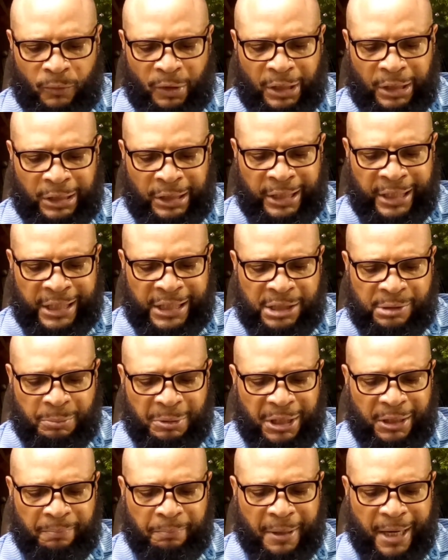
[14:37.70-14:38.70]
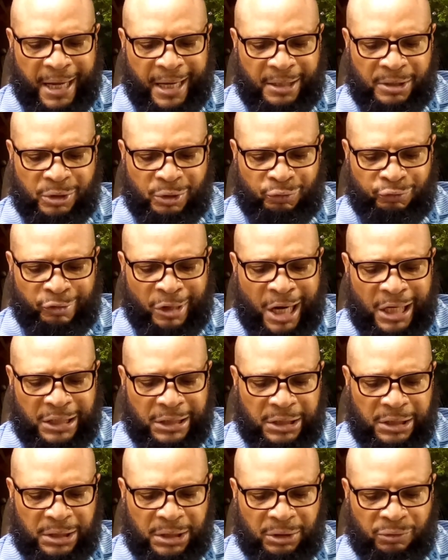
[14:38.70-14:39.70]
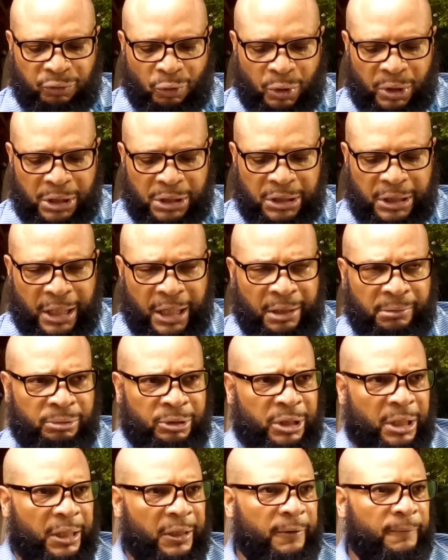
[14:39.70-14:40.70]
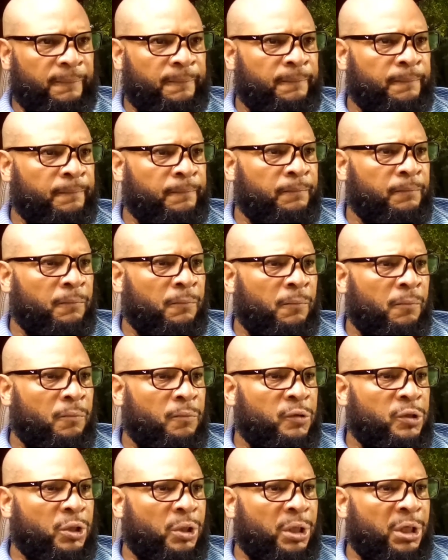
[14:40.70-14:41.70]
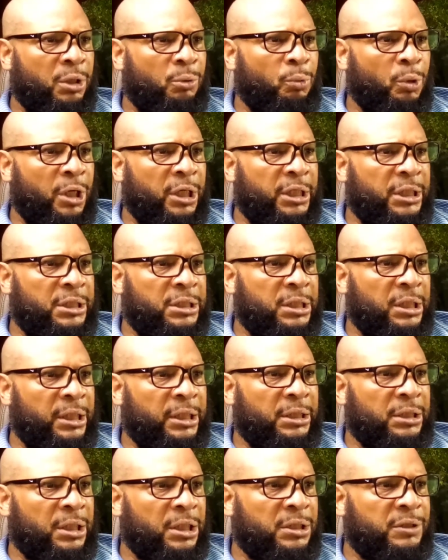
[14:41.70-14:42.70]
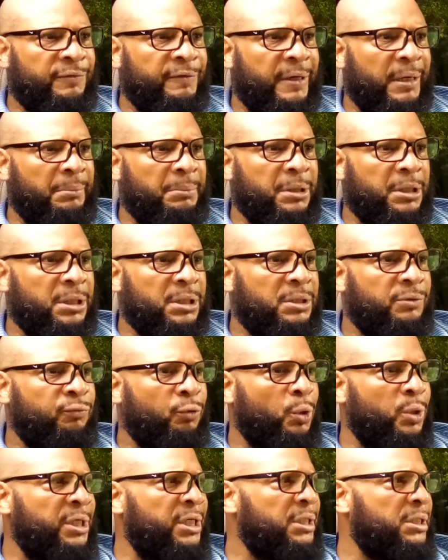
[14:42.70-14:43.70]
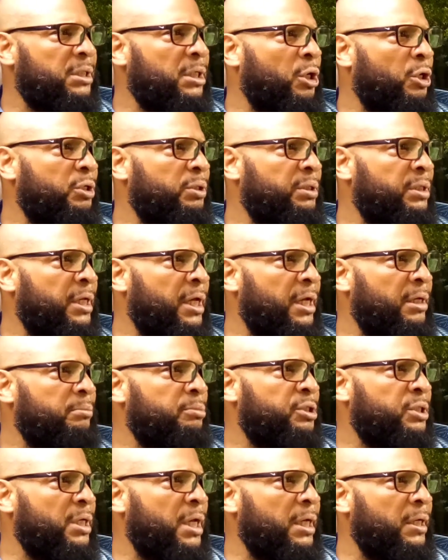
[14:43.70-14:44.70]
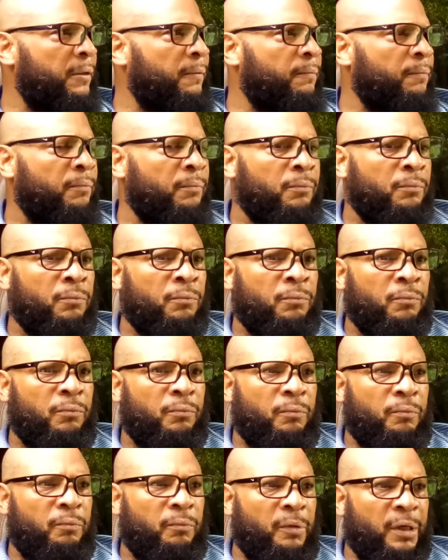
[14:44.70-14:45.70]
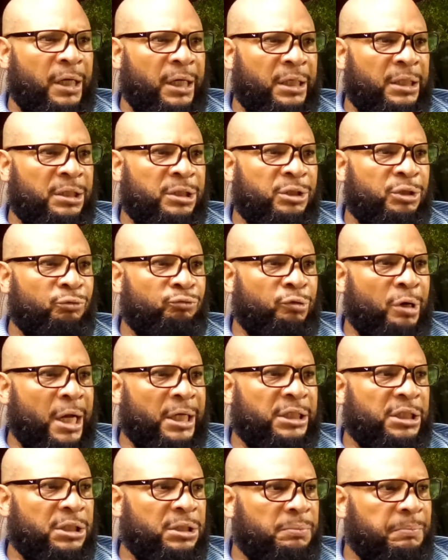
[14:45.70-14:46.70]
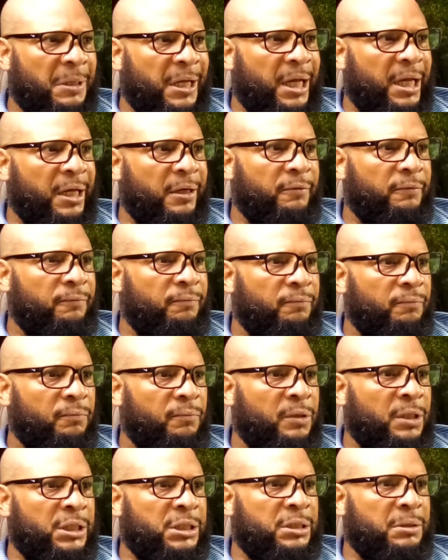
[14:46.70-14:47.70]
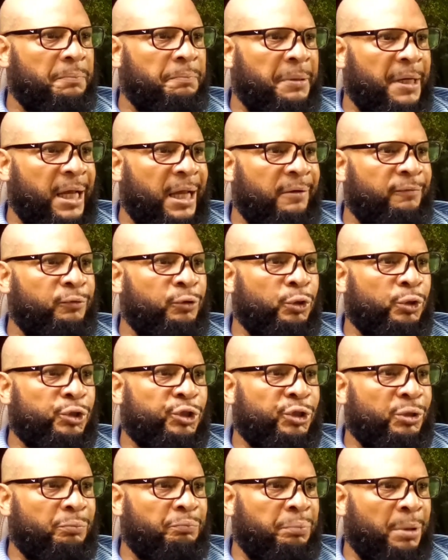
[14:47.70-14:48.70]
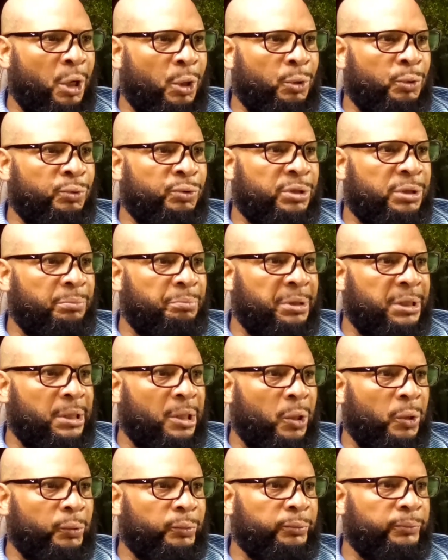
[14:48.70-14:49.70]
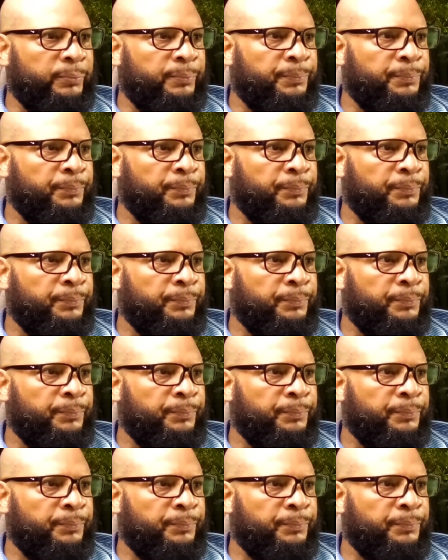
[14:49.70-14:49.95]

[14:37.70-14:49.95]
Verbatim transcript: He leads me in paths of righteousness for his name's sake. So everywhere he's leading us, family, is for his name's sake. And it's the righteous path. It's the path you're supposed to be on.